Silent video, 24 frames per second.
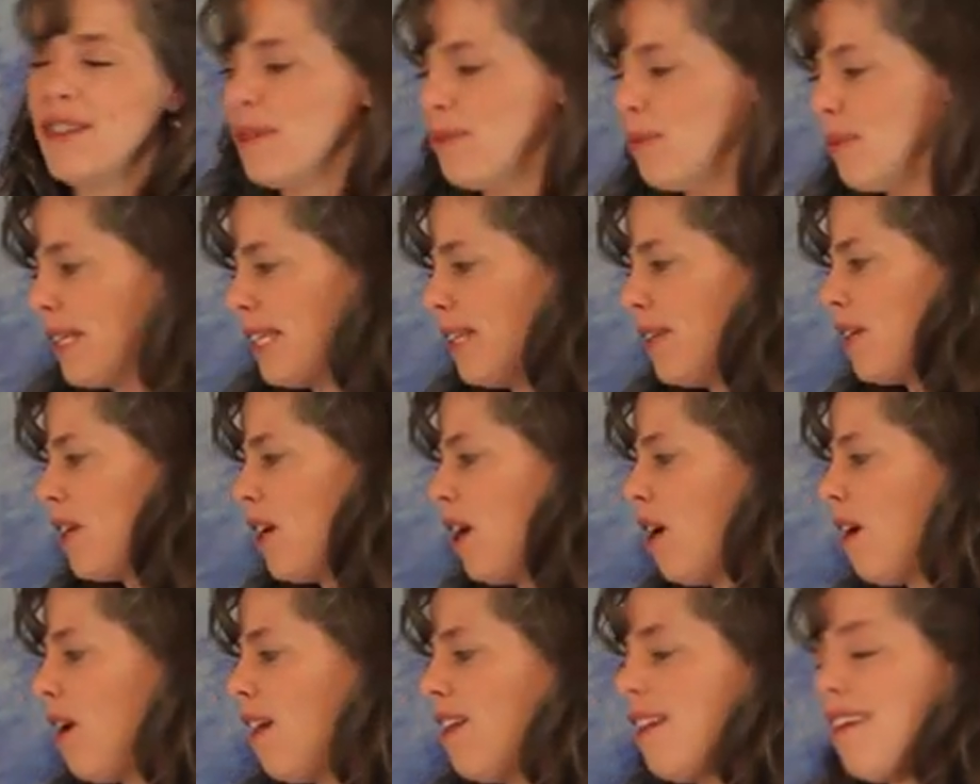when you
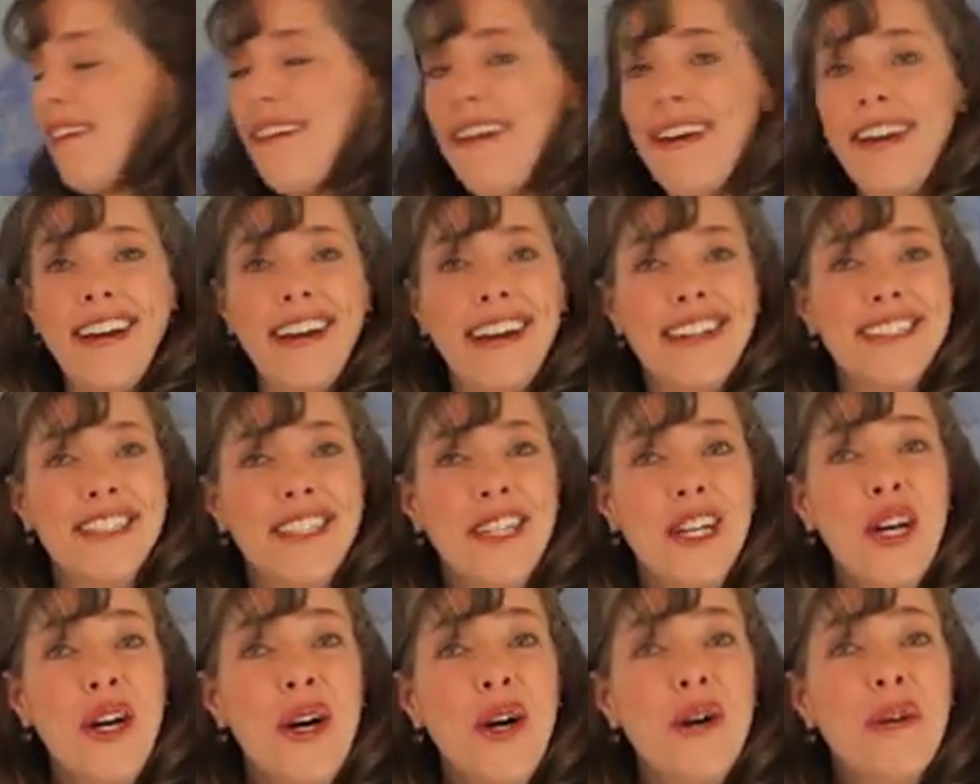call, and
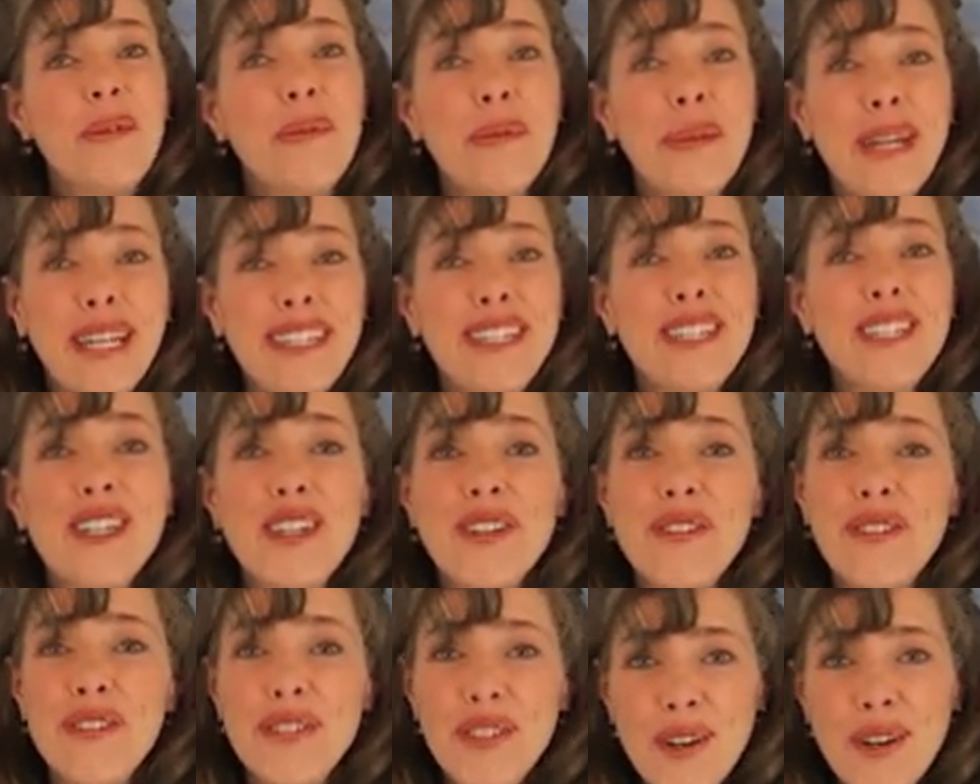we look
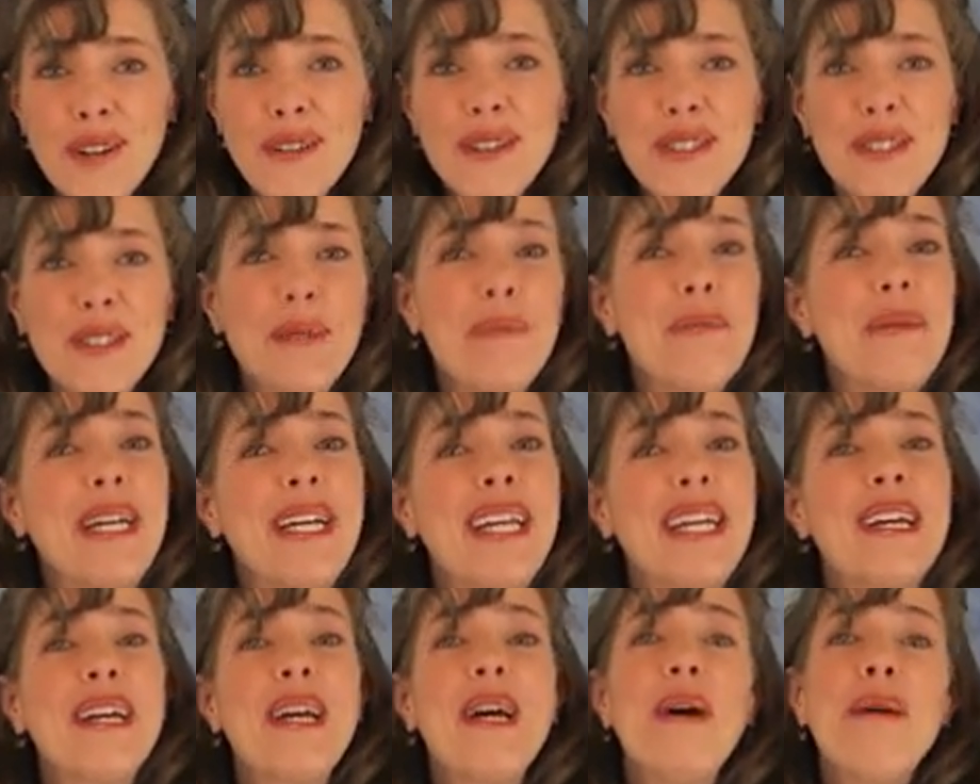forward to
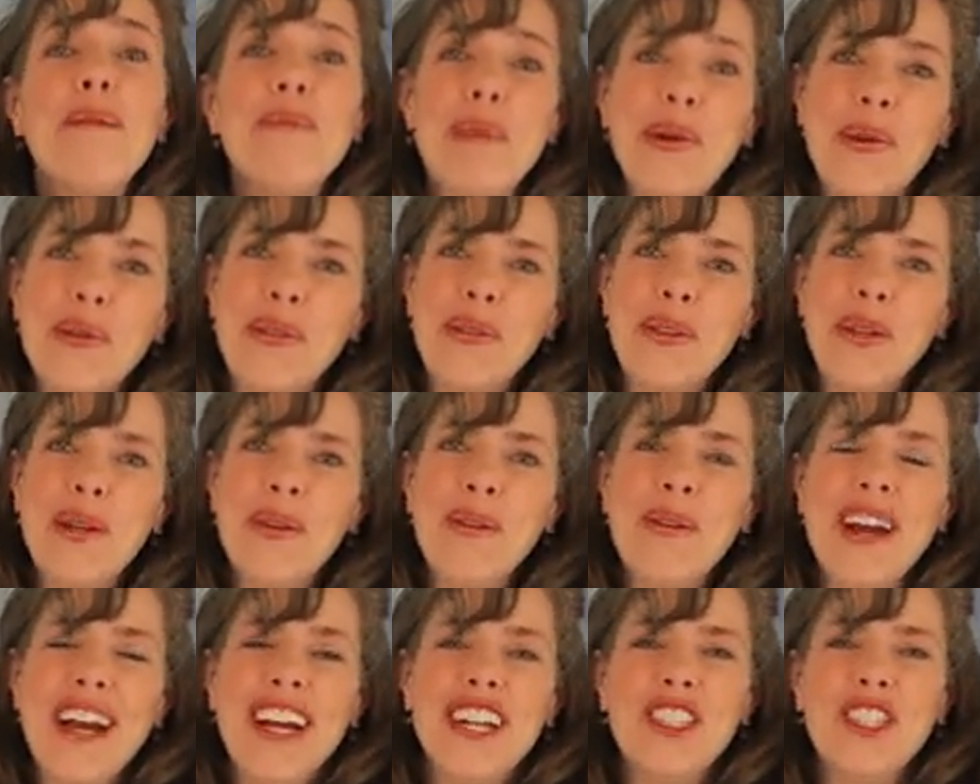meeting both
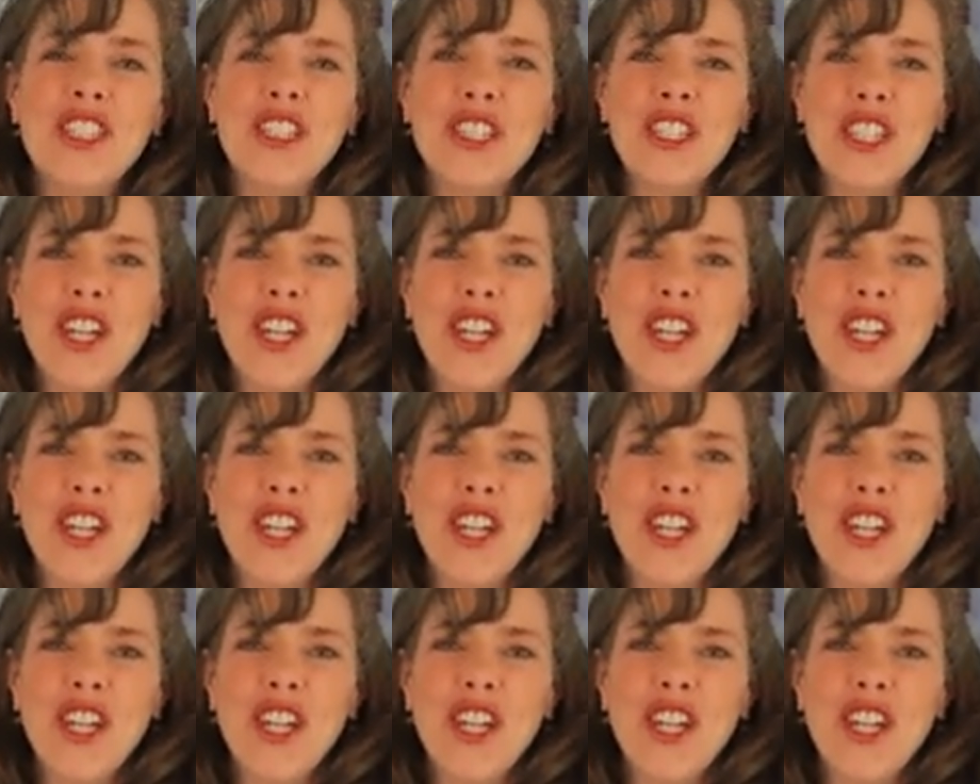you and your